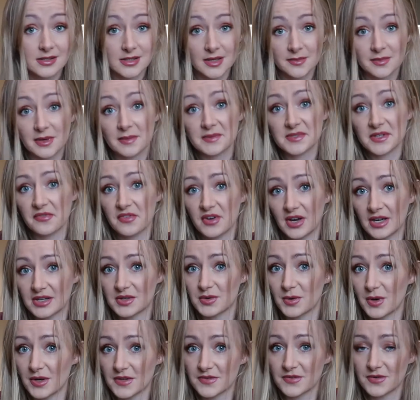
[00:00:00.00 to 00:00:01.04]
sometimes I forget
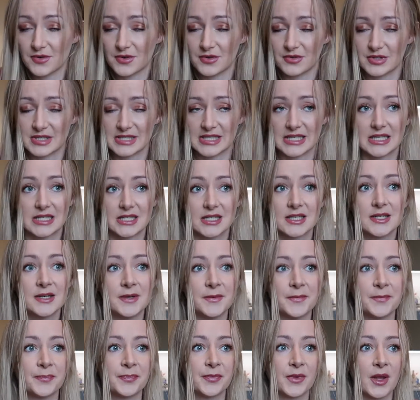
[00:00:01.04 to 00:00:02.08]
to ask for a receipt,
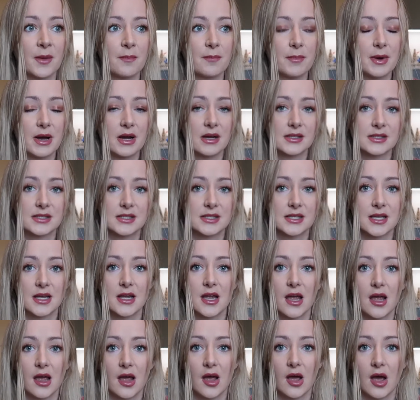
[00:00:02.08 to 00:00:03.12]
but
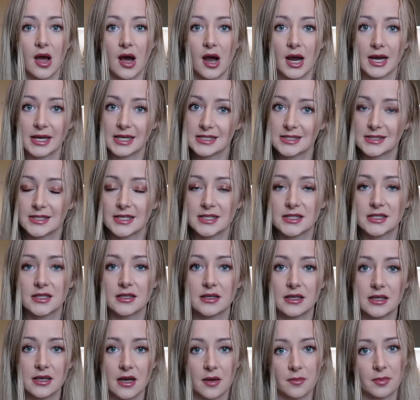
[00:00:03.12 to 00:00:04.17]
I
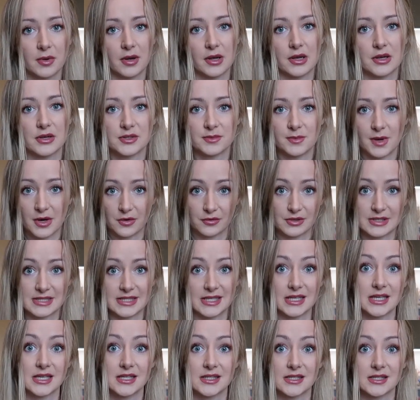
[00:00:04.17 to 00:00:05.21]
consistently upload my
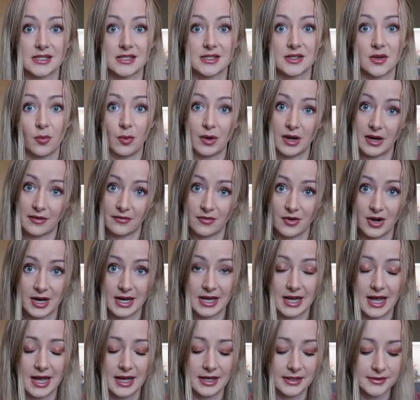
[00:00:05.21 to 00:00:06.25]
receipts whenever I
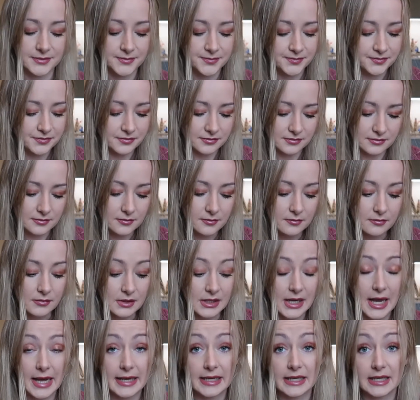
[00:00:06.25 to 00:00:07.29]
can,
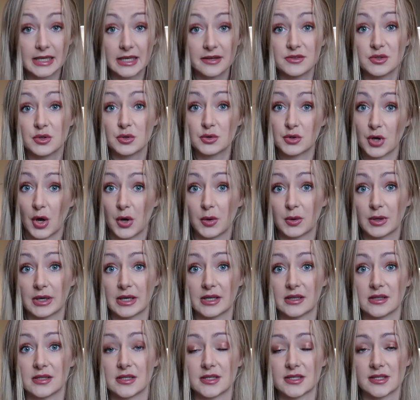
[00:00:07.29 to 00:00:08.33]
and it gives you
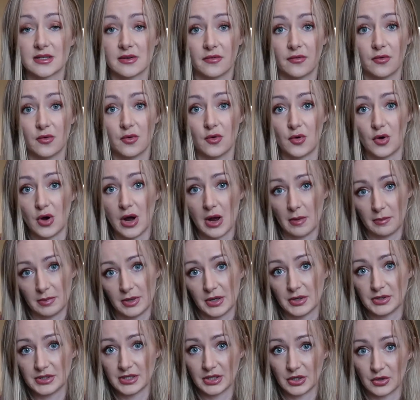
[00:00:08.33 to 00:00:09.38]
tokens for
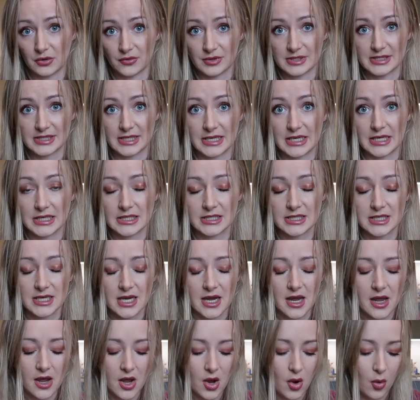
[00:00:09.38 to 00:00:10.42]
uploading your receipt.
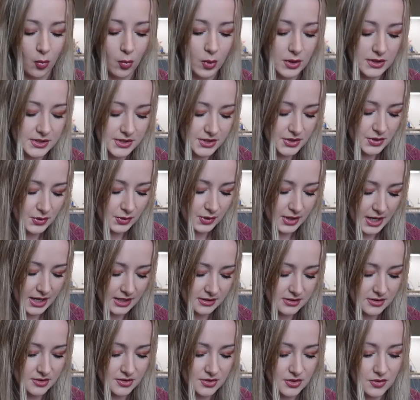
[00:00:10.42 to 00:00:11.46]
Once you
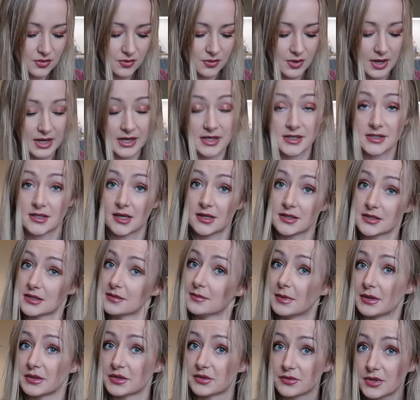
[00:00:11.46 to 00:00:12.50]
get to a certain
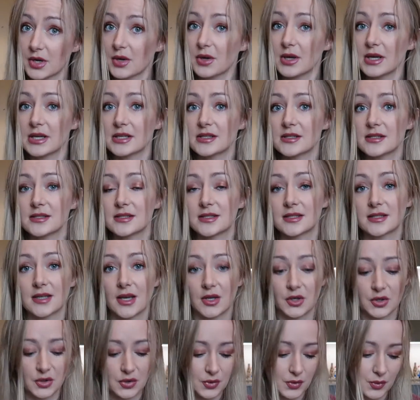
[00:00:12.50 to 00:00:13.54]
amount of tokens,
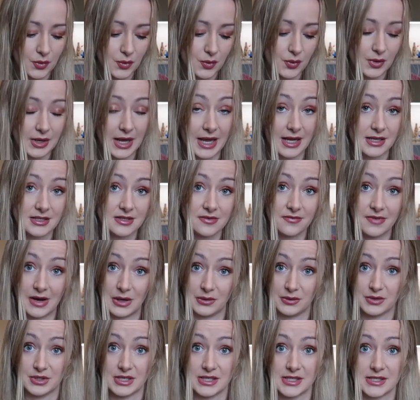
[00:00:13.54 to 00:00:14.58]
you get
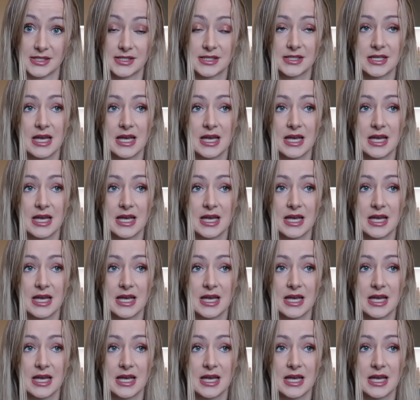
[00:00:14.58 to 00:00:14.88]
vouchers.